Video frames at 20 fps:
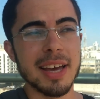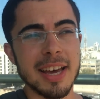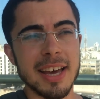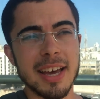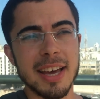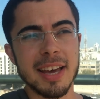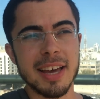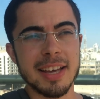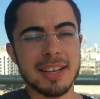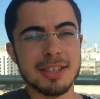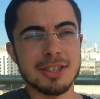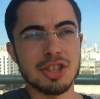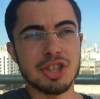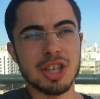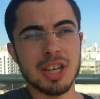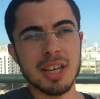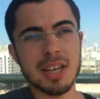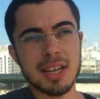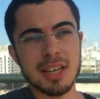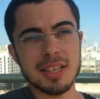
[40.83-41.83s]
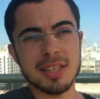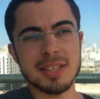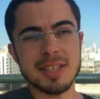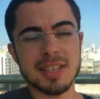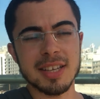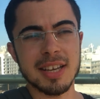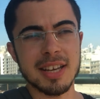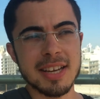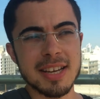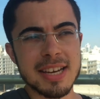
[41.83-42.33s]
and
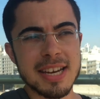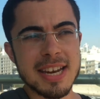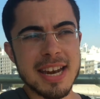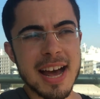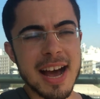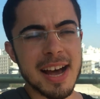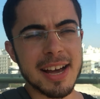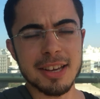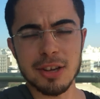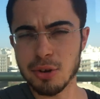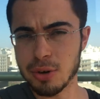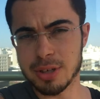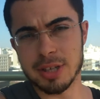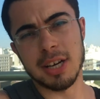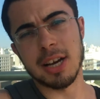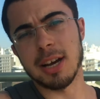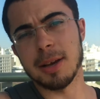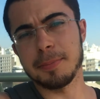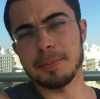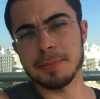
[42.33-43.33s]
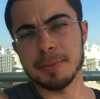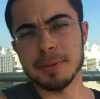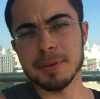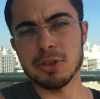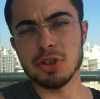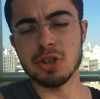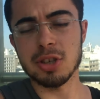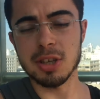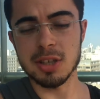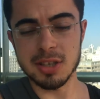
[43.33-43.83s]
she's not your type.
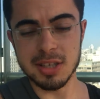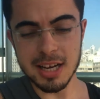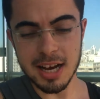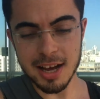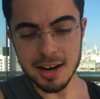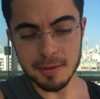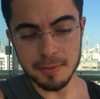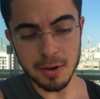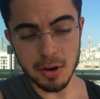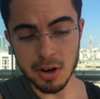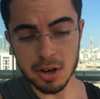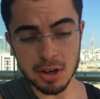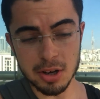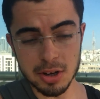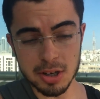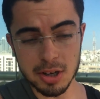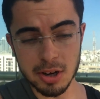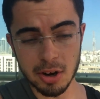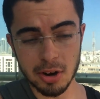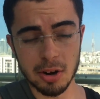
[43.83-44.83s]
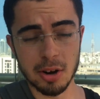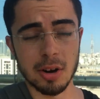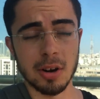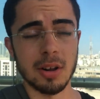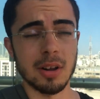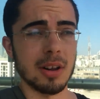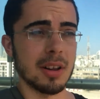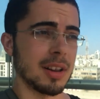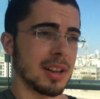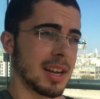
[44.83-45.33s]
She's not a very good
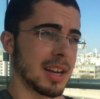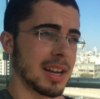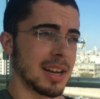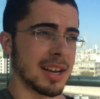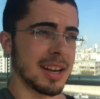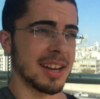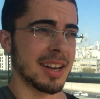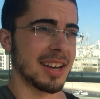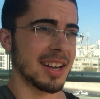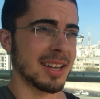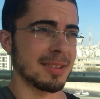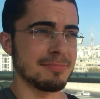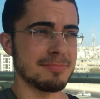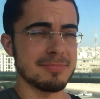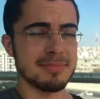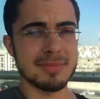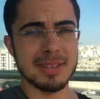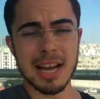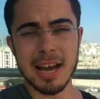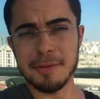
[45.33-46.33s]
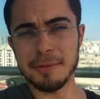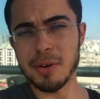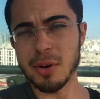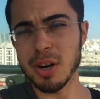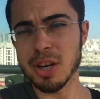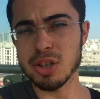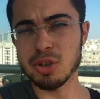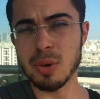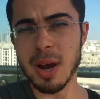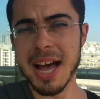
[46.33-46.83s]
girl, not
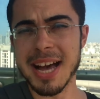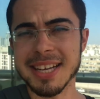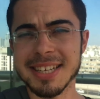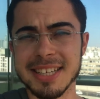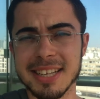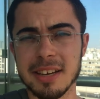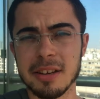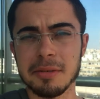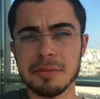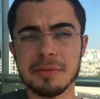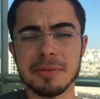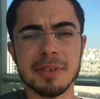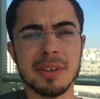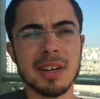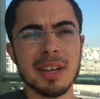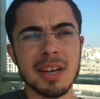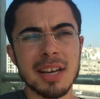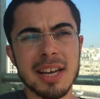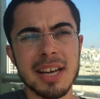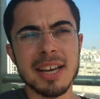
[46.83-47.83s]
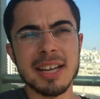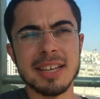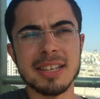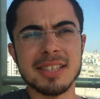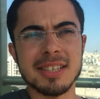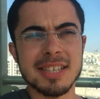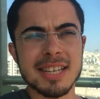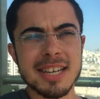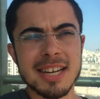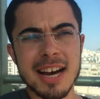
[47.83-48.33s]
very attractive,
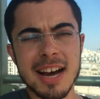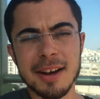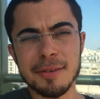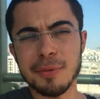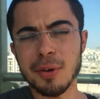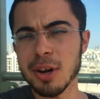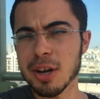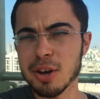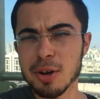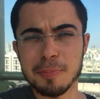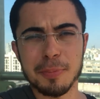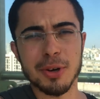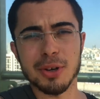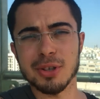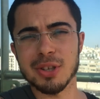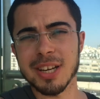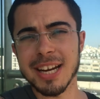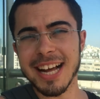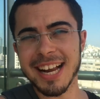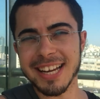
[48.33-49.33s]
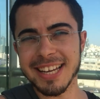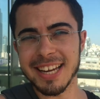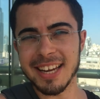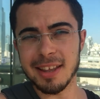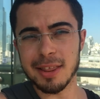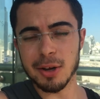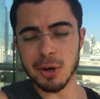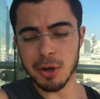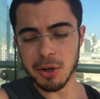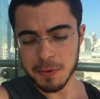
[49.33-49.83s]
not a very good personality
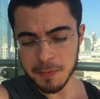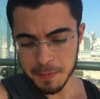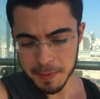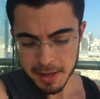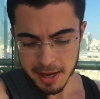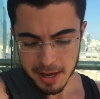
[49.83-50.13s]
either,